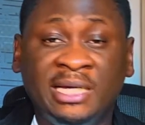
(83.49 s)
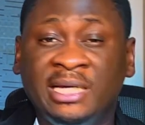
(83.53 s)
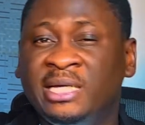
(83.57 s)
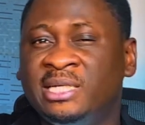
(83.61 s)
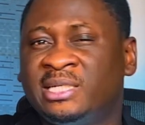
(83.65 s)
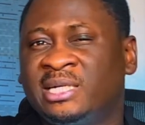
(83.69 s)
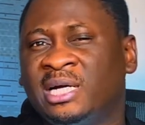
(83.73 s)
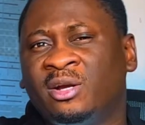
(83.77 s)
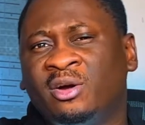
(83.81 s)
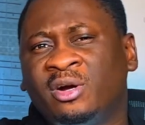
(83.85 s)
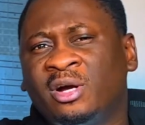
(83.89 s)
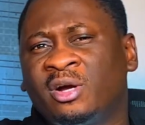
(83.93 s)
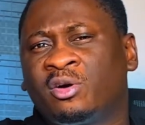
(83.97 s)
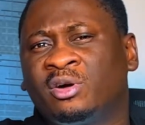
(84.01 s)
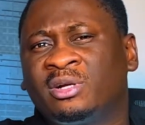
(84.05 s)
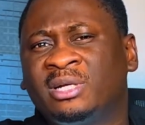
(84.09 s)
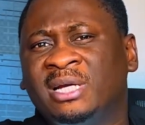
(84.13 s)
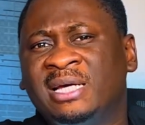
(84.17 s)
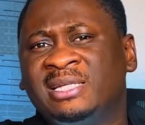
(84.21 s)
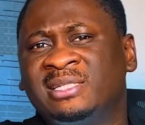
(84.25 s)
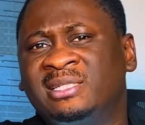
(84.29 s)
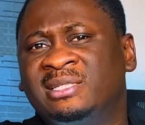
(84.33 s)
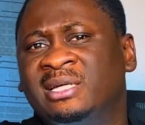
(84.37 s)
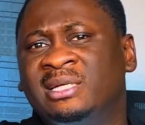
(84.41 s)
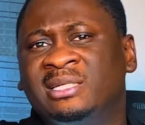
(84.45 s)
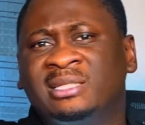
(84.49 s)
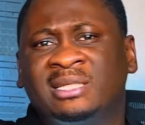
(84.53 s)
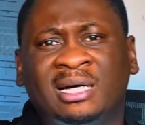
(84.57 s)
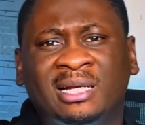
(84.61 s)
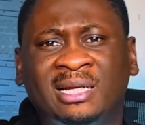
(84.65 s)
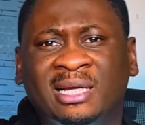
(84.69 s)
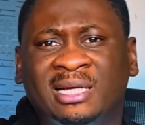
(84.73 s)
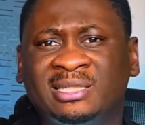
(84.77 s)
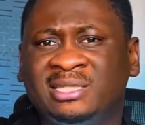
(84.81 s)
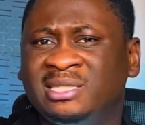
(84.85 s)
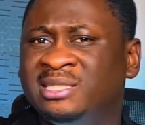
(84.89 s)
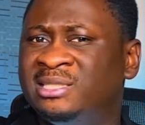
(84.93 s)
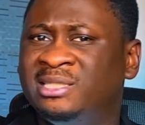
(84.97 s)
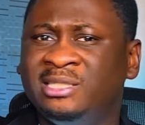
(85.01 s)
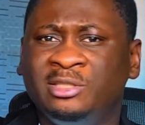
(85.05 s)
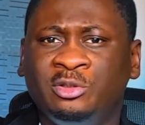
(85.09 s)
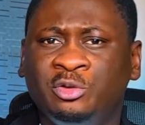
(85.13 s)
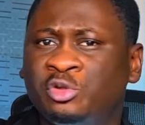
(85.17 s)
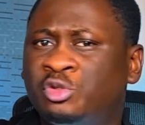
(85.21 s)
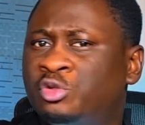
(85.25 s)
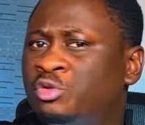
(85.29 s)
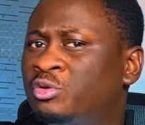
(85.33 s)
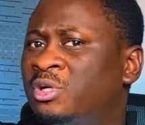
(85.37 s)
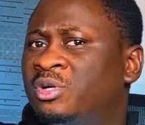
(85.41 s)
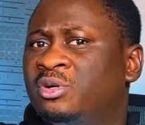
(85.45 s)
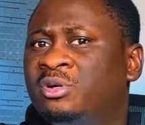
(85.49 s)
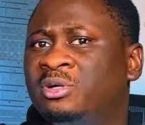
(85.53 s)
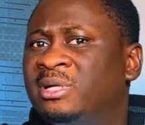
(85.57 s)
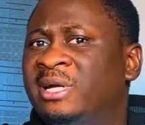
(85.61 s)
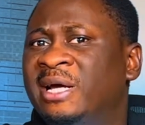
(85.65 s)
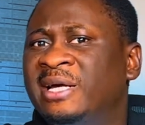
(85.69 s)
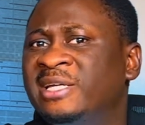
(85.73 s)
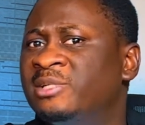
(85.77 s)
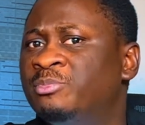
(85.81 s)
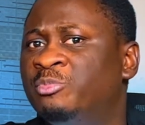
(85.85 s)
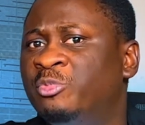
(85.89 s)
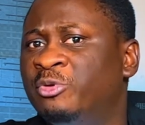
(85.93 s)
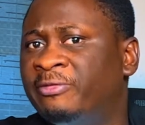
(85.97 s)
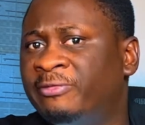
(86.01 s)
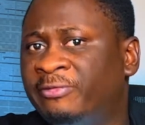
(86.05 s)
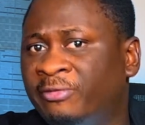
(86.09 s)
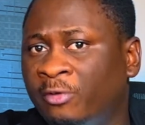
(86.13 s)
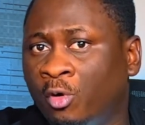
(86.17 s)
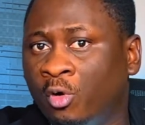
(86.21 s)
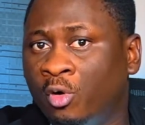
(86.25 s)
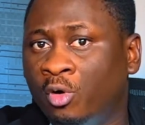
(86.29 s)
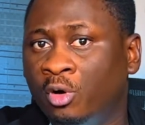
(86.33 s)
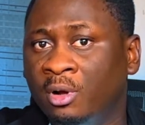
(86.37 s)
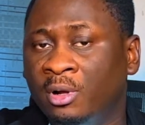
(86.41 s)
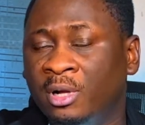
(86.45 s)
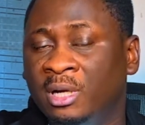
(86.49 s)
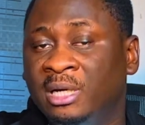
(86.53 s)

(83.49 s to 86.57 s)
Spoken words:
it cannot recognize data that it didn't used to recognize before.